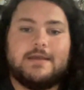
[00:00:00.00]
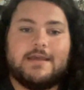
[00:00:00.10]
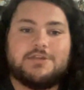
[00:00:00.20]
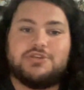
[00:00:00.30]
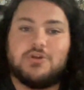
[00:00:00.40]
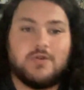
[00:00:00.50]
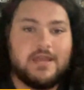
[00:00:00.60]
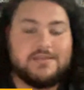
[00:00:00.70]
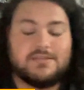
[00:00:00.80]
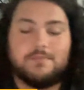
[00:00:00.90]
has
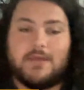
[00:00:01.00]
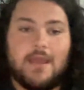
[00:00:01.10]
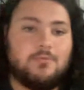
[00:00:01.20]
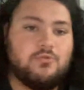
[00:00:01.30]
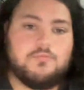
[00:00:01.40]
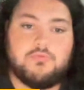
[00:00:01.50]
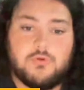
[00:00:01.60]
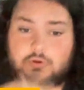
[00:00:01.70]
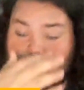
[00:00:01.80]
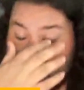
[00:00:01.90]
showcased to be able to
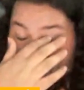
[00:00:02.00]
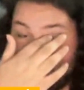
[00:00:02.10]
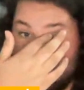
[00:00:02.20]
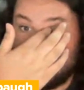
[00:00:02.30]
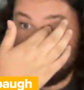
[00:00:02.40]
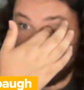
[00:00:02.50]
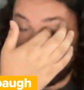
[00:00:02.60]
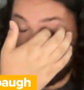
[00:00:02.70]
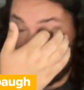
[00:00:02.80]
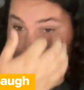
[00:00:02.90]
prove that they can
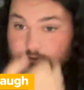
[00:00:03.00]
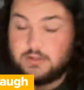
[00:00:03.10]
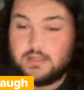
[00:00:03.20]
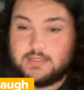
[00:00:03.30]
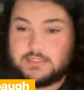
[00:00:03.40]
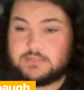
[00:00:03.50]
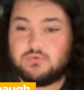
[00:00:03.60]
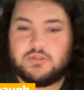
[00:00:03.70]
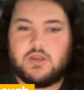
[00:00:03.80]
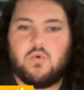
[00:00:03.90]
bring out some
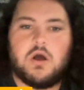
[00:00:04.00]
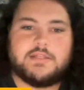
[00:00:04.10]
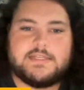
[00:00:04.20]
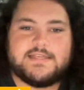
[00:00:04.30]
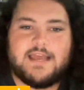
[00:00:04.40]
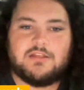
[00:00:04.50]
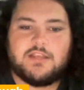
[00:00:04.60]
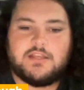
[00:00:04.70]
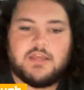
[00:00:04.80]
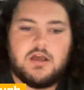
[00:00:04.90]
really quality talent.
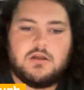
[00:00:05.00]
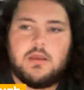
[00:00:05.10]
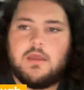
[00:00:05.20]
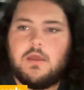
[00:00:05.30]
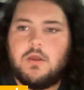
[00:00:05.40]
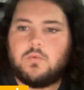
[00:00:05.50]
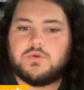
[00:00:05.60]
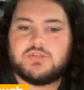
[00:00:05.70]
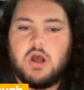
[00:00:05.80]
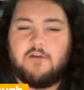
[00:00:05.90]
And Young
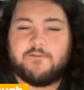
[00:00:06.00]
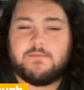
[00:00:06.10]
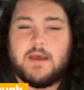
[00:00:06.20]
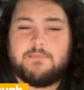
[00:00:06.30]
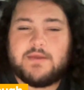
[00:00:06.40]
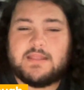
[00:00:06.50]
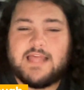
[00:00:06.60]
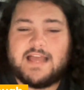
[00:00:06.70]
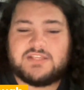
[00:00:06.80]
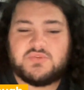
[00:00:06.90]
was offered by Pitt
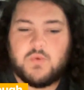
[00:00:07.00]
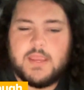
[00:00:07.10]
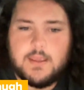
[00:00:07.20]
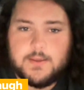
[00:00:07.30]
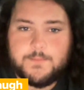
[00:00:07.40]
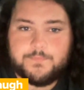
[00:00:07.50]
last week.